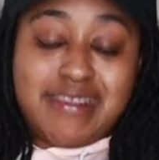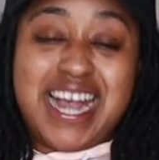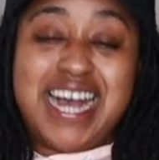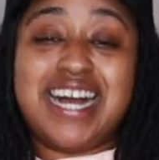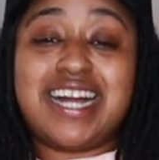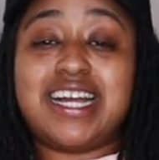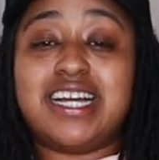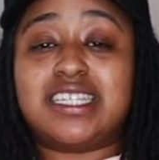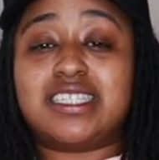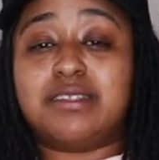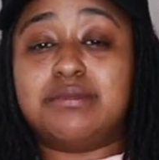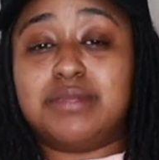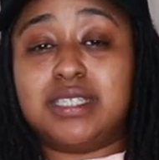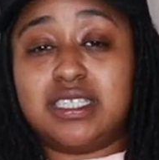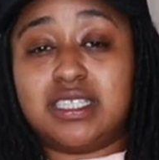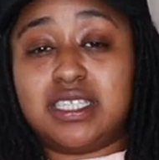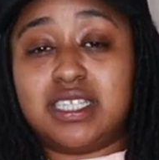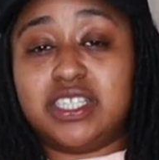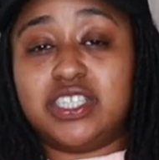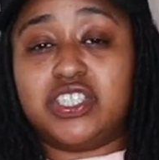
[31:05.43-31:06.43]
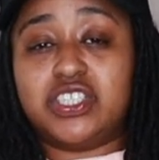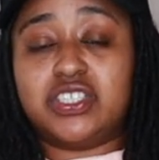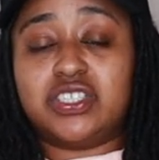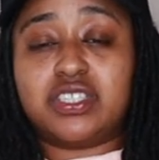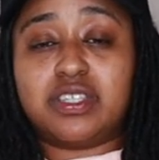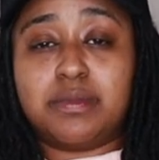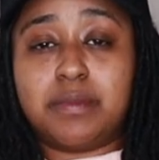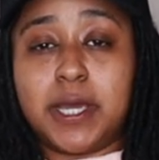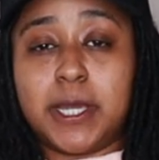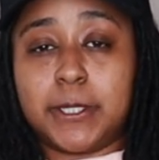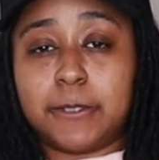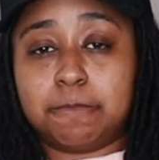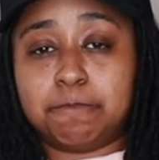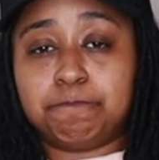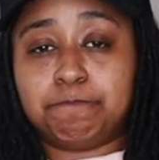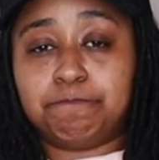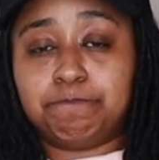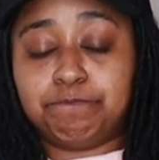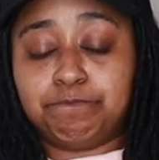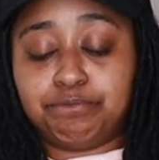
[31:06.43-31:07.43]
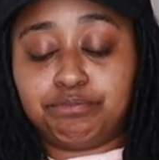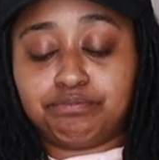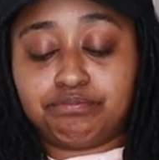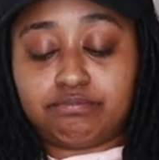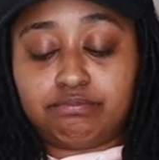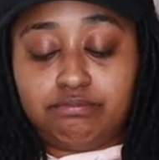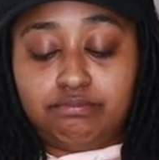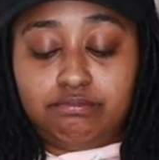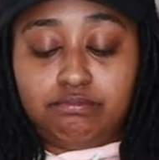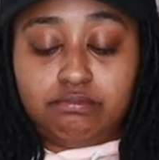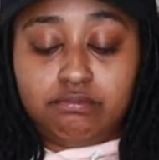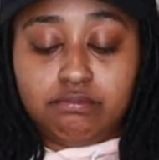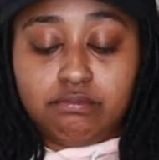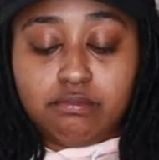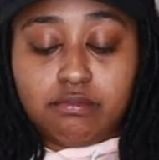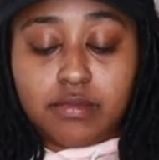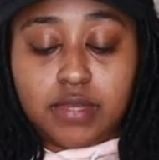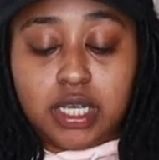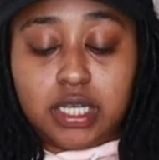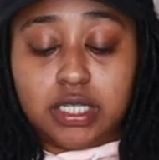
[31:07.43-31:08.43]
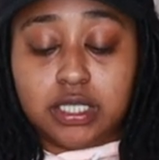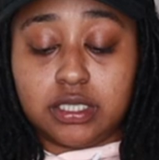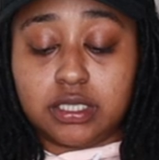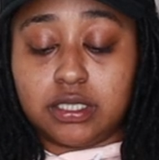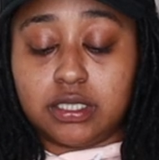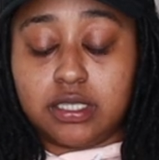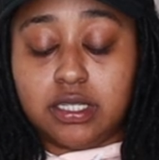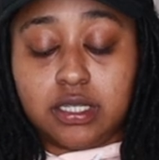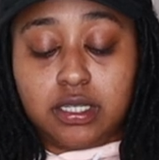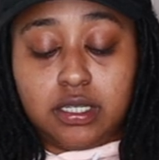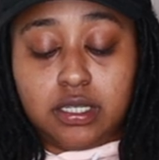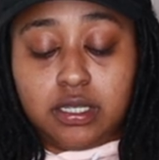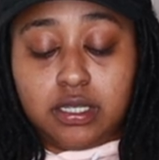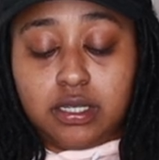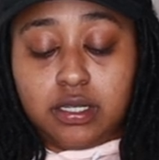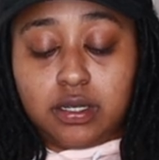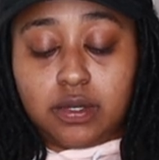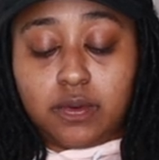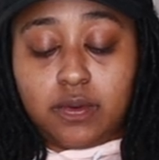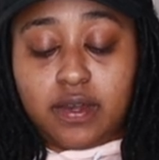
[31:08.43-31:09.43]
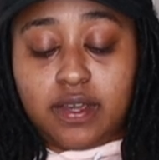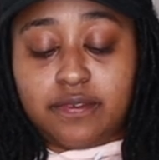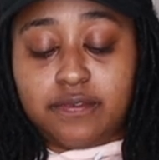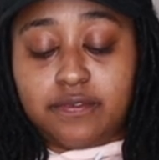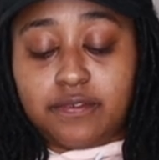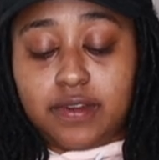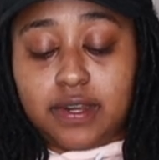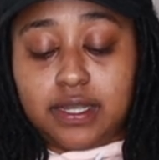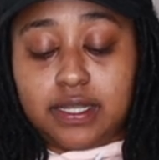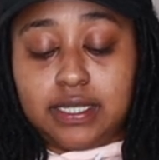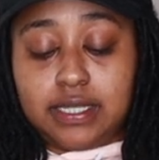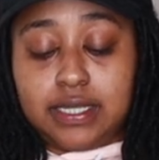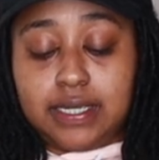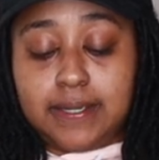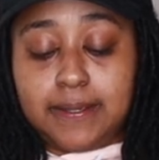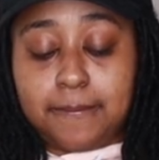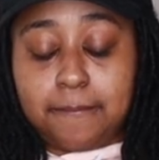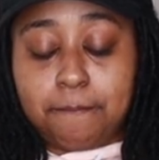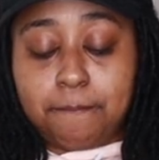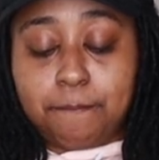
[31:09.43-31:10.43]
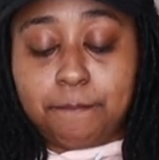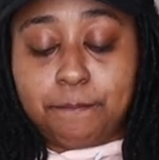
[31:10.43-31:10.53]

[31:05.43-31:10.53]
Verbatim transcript: I got some decisions to make. Cause, quite frankly,